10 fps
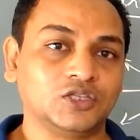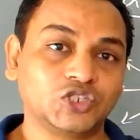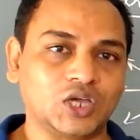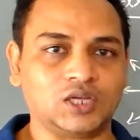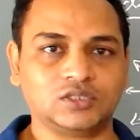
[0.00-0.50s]

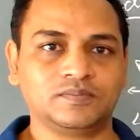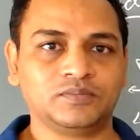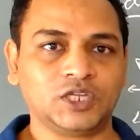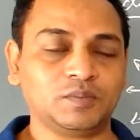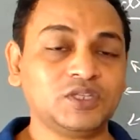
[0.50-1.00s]
charge.
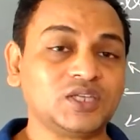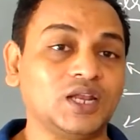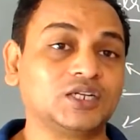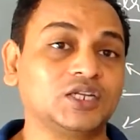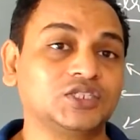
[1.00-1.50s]
That means
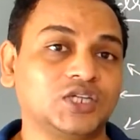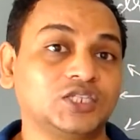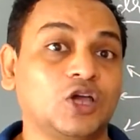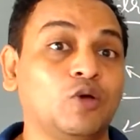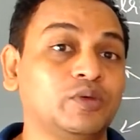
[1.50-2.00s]
electric charge,
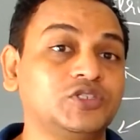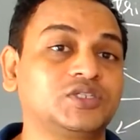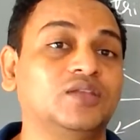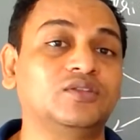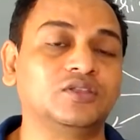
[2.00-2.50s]
how much
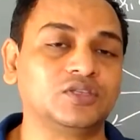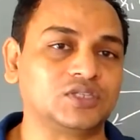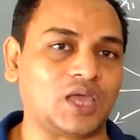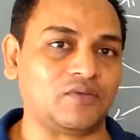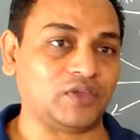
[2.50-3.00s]
strength it
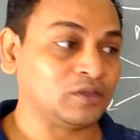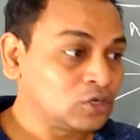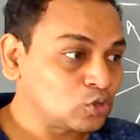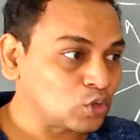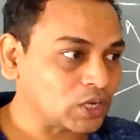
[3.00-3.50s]
is having
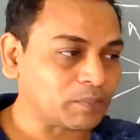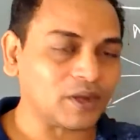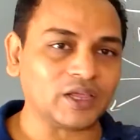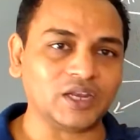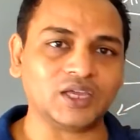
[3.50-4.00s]
to
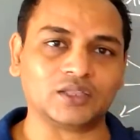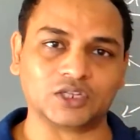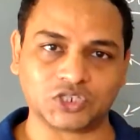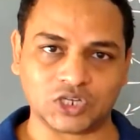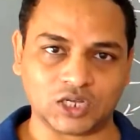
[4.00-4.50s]
repel any
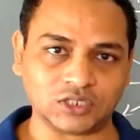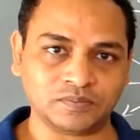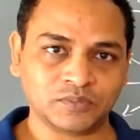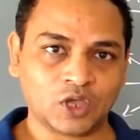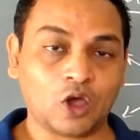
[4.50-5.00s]
other charge.
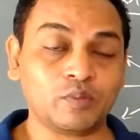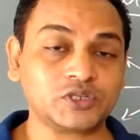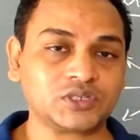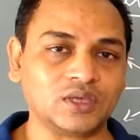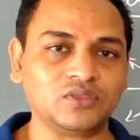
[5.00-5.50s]
How
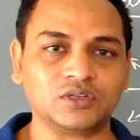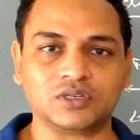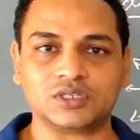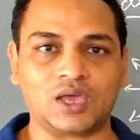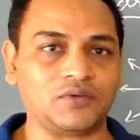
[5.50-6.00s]
much strength it
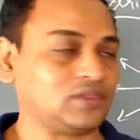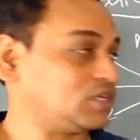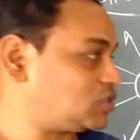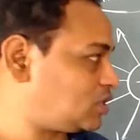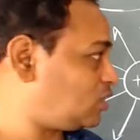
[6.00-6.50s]
is having,
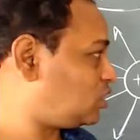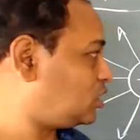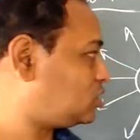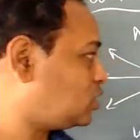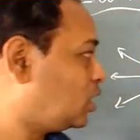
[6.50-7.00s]
that strength
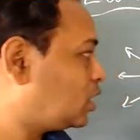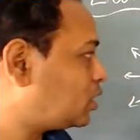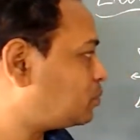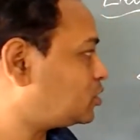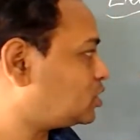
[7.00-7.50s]
is
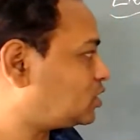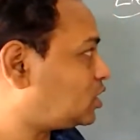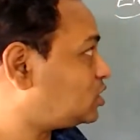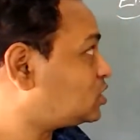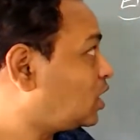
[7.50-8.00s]
represented.
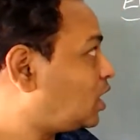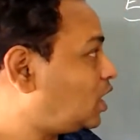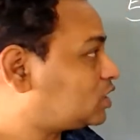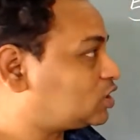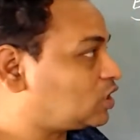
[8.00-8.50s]
That is
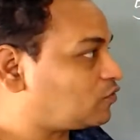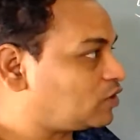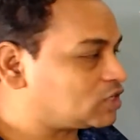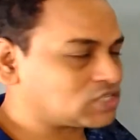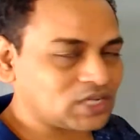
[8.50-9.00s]
electric
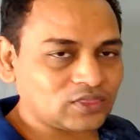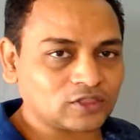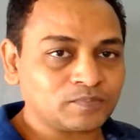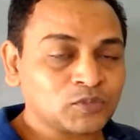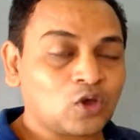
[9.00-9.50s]
field strength
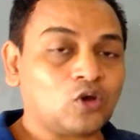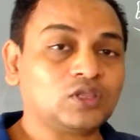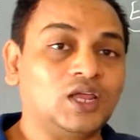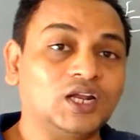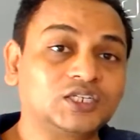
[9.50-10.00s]
or
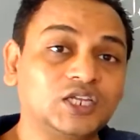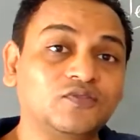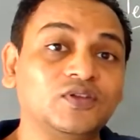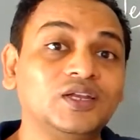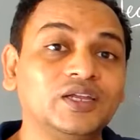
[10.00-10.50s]
the electric
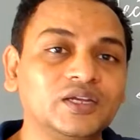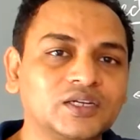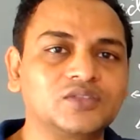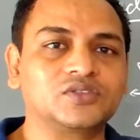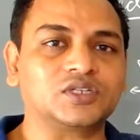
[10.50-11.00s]
field
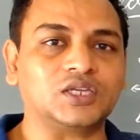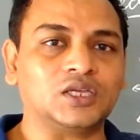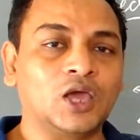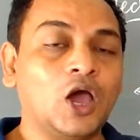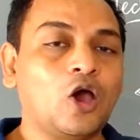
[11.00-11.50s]

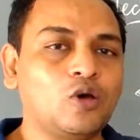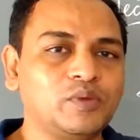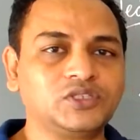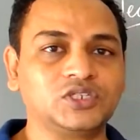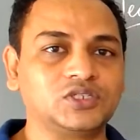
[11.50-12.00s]
intensity. How
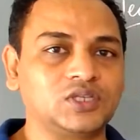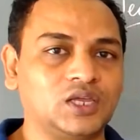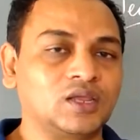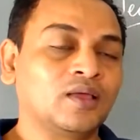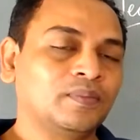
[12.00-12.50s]
much is
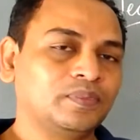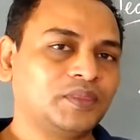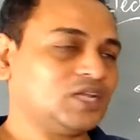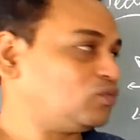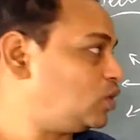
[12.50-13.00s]
there?
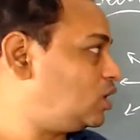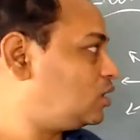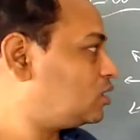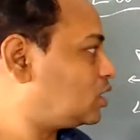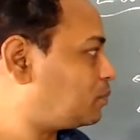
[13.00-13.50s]
That will
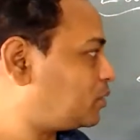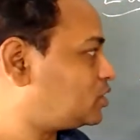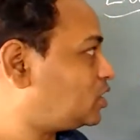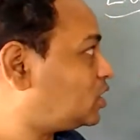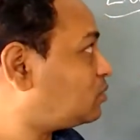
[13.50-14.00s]

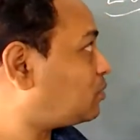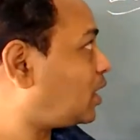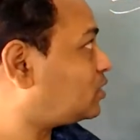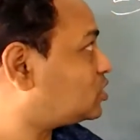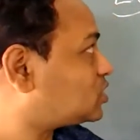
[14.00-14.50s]
represented
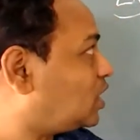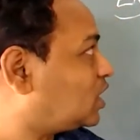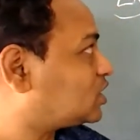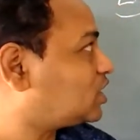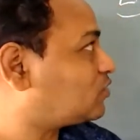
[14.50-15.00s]
by this
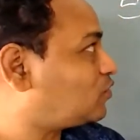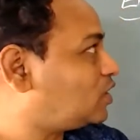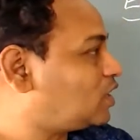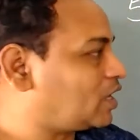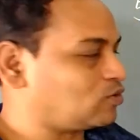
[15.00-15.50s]
electric
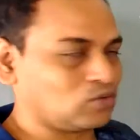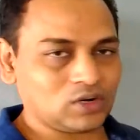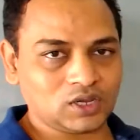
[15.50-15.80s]
field line.